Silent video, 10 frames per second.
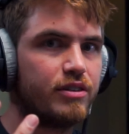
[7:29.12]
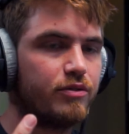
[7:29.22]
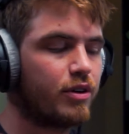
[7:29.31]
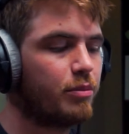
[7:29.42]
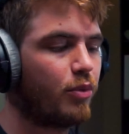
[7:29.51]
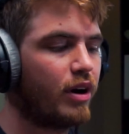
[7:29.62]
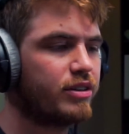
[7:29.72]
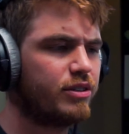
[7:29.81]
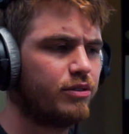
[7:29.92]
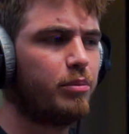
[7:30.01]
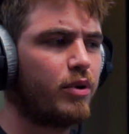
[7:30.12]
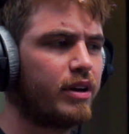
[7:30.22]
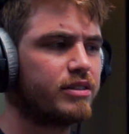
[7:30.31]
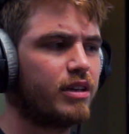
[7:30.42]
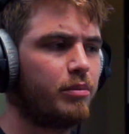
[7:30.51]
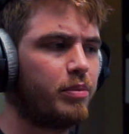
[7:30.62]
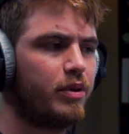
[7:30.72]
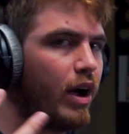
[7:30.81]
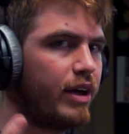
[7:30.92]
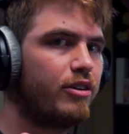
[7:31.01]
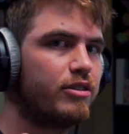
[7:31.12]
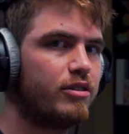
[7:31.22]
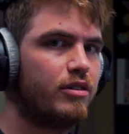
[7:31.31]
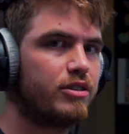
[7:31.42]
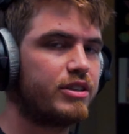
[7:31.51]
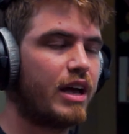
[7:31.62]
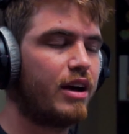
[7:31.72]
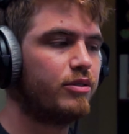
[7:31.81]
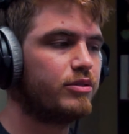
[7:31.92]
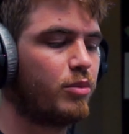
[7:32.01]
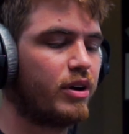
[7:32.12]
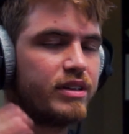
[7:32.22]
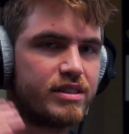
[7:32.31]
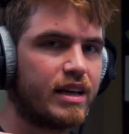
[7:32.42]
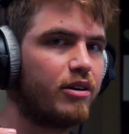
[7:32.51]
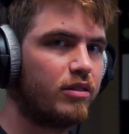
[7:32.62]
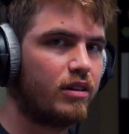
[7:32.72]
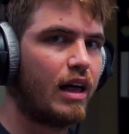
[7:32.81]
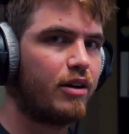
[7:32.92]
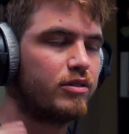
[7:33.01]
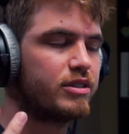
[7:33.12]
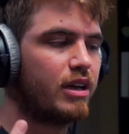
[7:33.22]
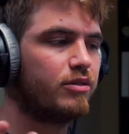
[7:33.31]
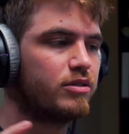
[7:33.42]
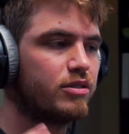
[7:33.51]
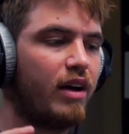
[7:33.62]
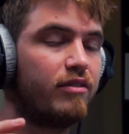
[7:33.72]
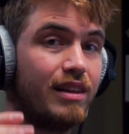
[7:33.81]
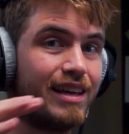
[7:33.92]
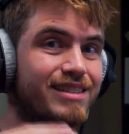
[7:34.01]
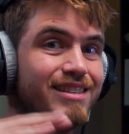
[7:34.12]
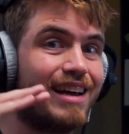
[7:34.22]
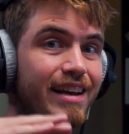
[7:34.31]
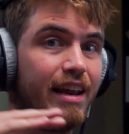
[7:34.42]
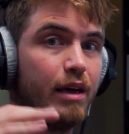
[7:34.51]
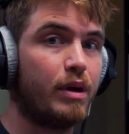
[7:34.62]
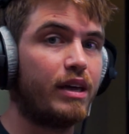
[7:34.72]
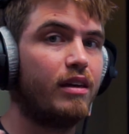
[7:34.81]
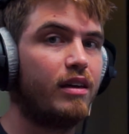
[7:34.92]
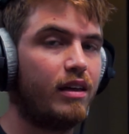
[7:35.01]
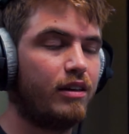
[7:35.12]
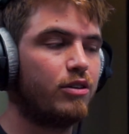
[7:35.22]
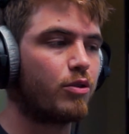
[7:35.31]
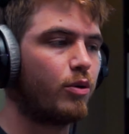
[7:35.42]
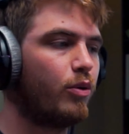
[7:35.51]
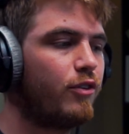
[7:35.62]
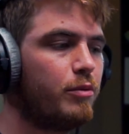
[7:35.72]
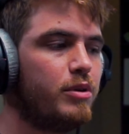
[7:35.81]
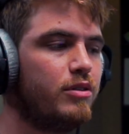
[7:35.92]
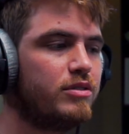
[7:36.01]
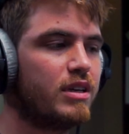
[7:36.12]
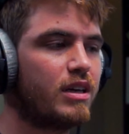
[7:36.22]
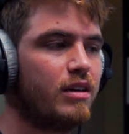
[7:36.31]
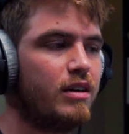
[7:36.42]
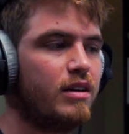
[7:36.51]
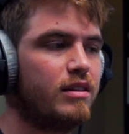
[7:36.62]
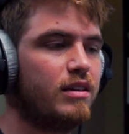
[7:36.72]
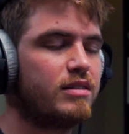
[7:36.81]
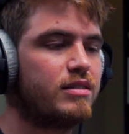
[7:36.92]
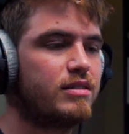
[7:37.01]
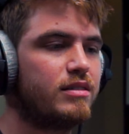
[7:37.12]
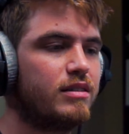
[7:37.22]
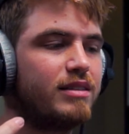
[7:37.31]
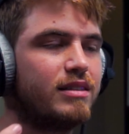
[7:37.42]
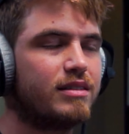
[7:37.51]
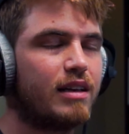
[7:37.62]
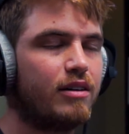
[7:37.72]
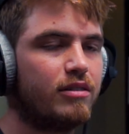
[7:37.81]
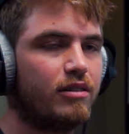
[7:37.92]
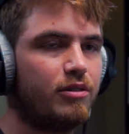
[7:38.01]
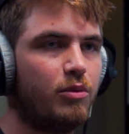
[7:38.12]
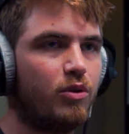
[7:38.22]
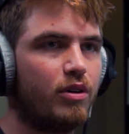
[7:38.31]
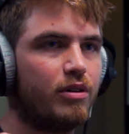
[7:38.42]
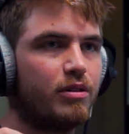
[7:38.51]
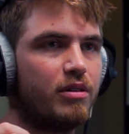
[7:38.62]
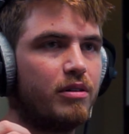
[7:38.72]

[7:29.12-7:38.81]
of compression. It brings up quieter sounds, brings down the louder sounds. You have less dynamic in your recording. For music, this makes it sound a little more